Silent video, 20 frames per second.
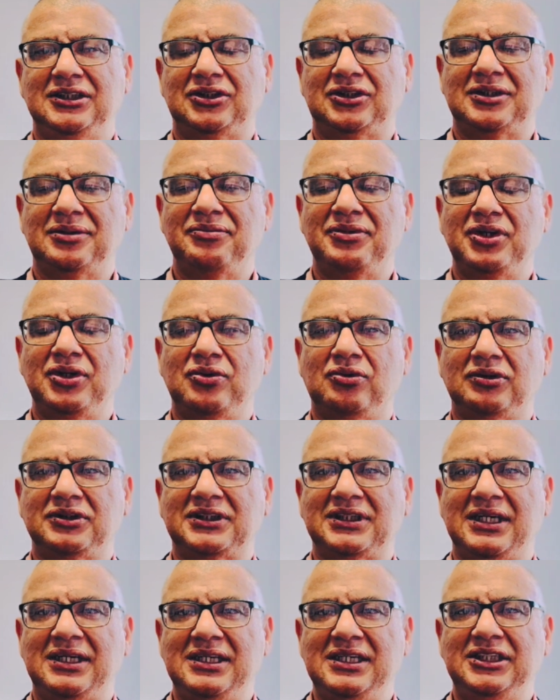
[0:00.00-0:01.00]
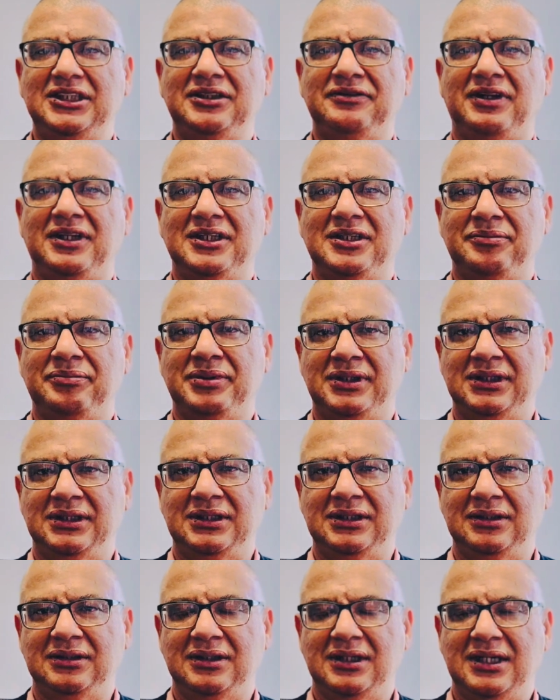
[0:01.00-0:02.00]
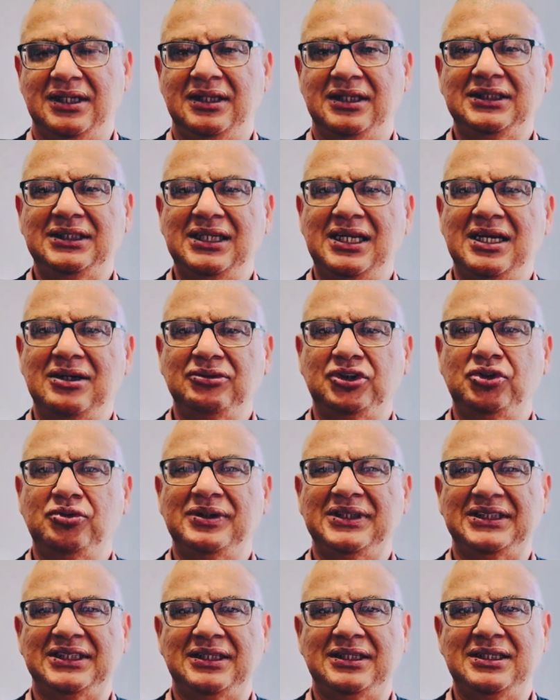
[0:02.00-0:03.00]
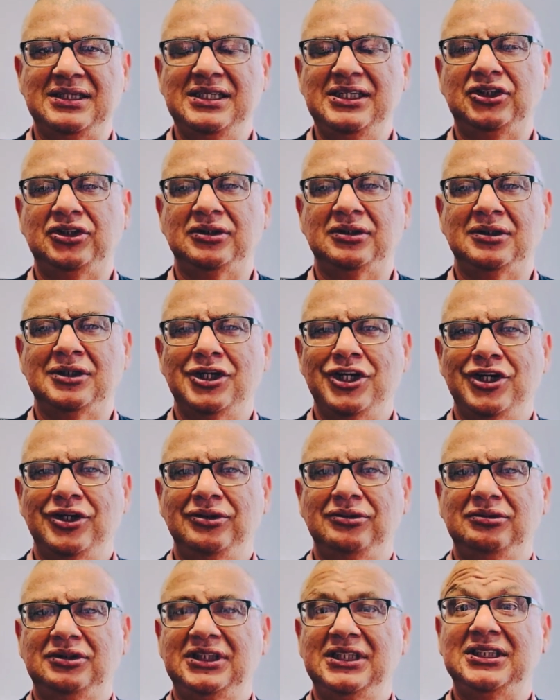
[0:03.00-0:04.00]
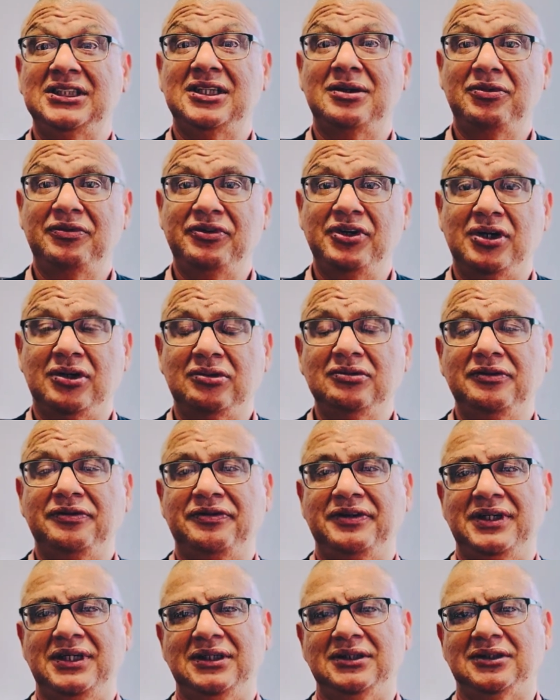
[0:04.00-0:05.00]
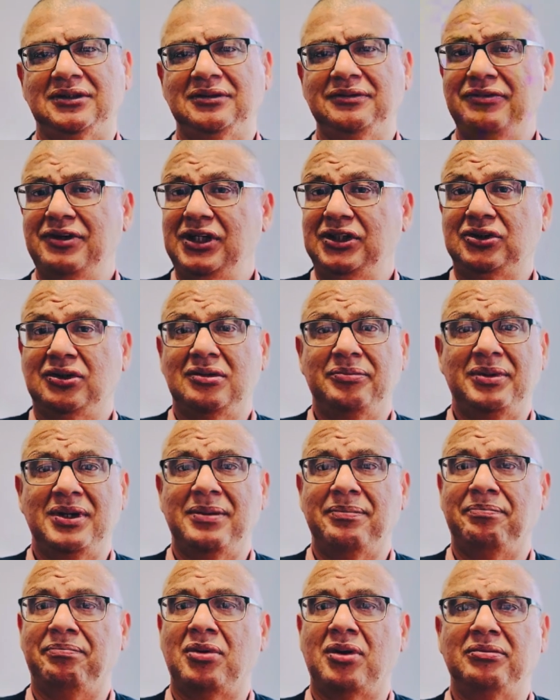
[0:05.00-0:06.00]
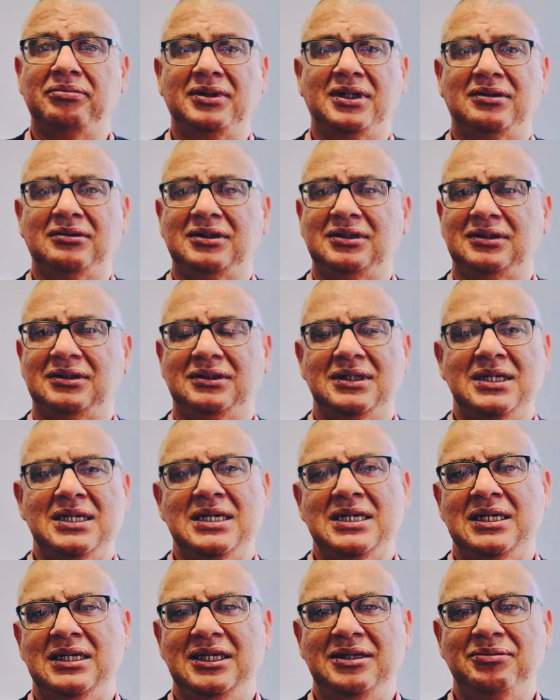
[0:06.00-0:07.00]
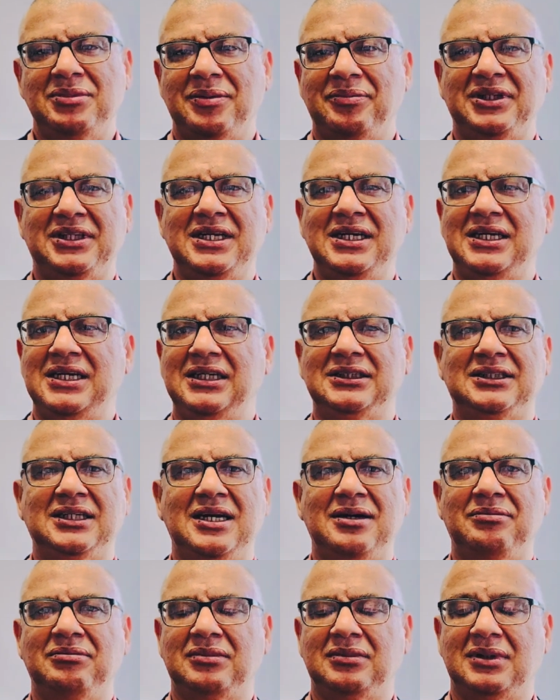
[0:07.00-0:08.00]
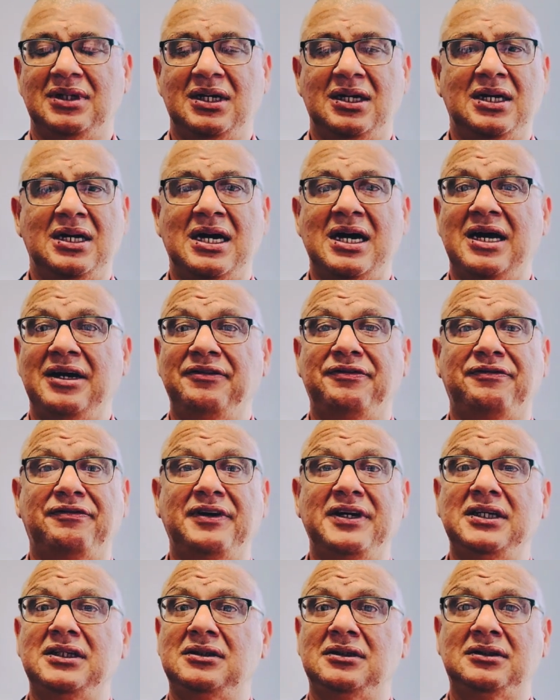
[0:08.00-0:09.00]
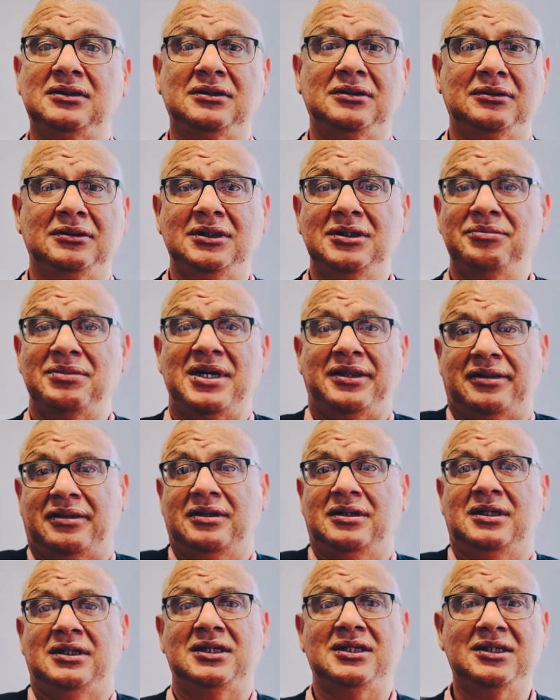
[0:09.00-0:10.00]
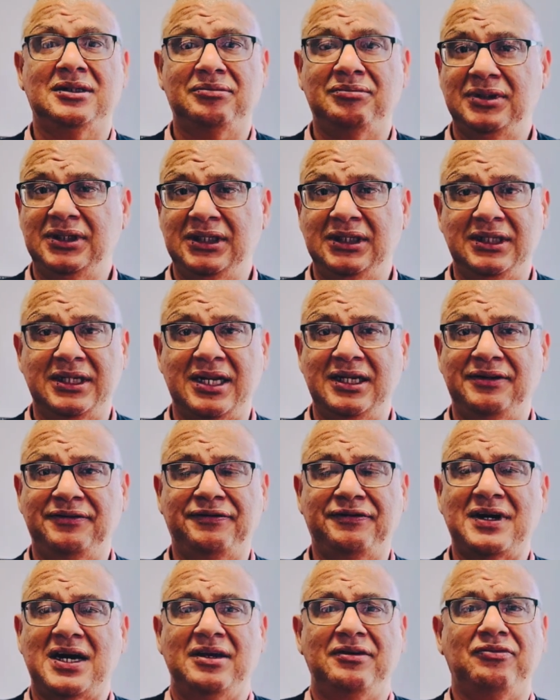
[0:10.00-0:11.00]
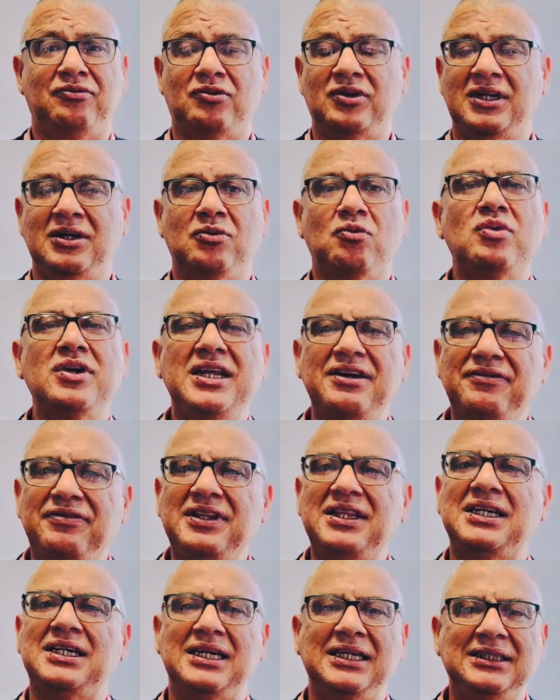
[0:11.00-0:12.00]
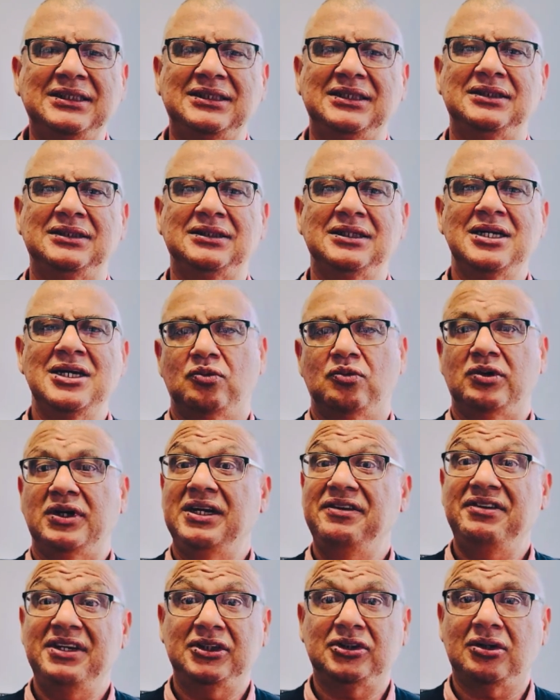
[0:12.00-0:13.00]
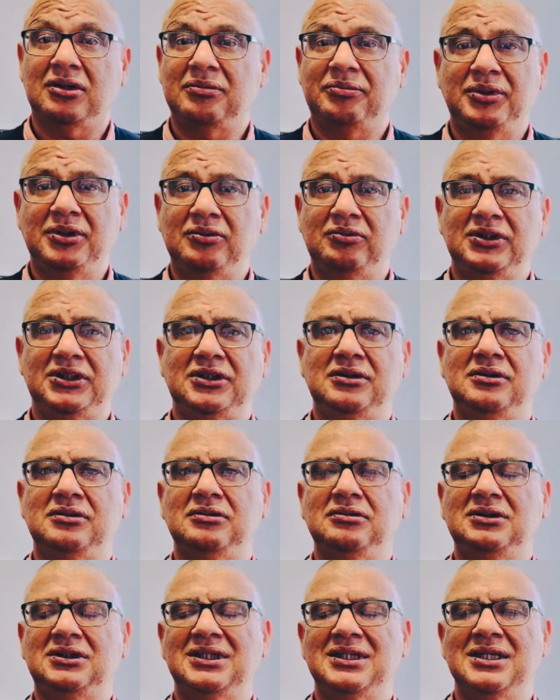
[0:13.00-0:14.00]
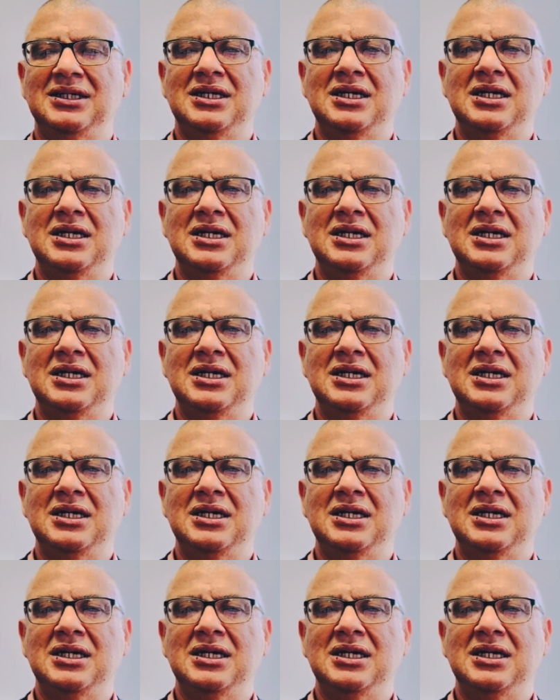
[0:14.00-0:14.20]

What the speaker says: is something called strategic vulnerability. And this allows you as a teacher to share some of your own failures. For example, I bombed out in my matric exam. I failed in my 3rd term in grade 5. But whatever the case is, whatever example you wish to use,